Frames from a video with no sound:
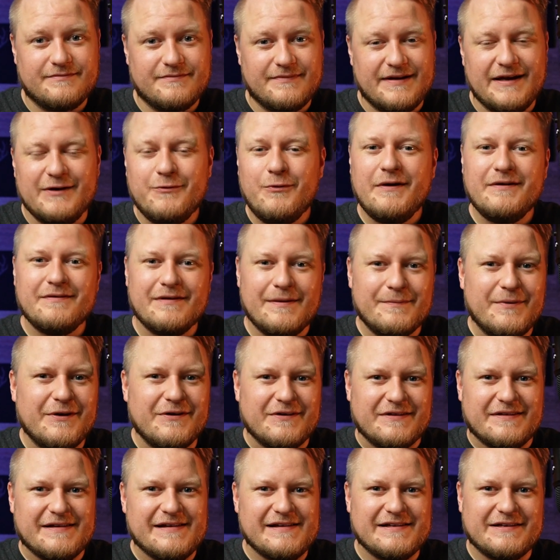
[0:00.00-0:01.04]
anyway, I'm gonna
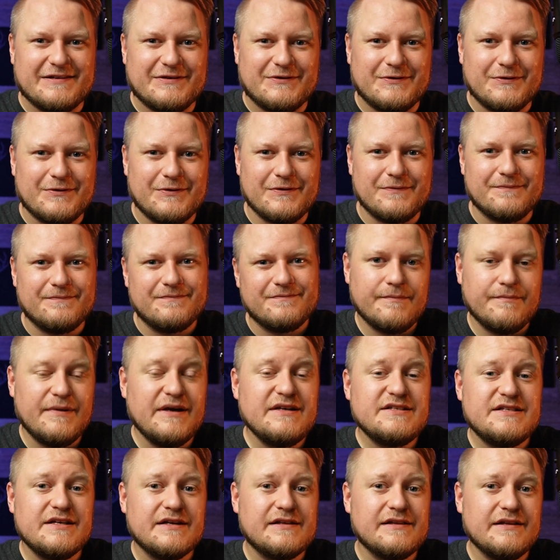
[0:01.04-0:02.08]
tell it to you.
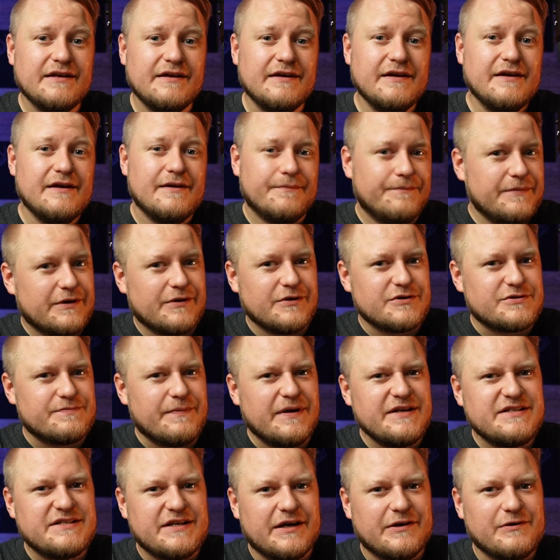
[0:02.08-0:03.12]
Basically, because my
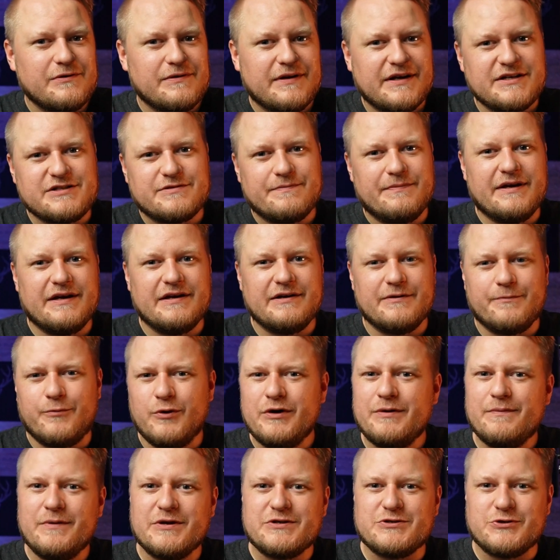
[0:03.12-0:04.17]
channel has been
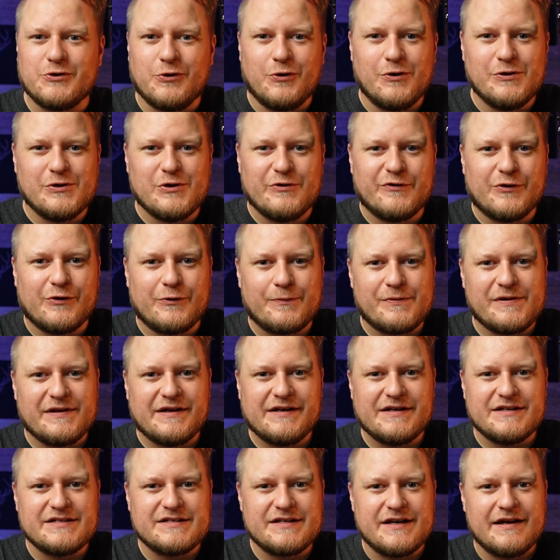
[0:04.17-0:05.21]
pretty much all over the
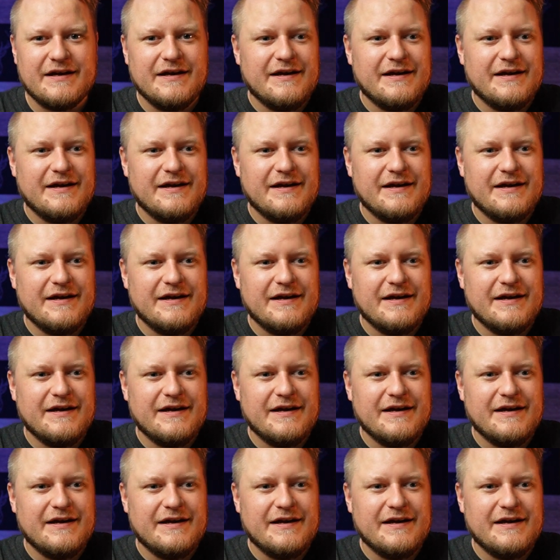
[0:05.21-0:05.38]
place.